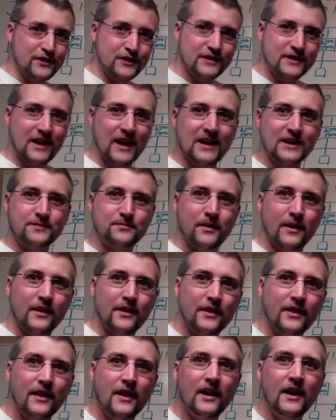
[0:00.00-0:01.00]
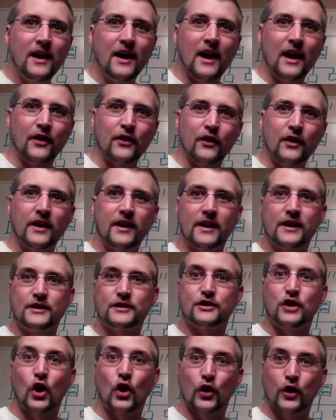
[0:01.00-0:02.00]
just last month, and they're getting
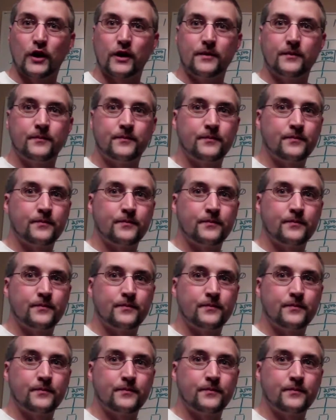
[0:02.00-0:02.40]
started.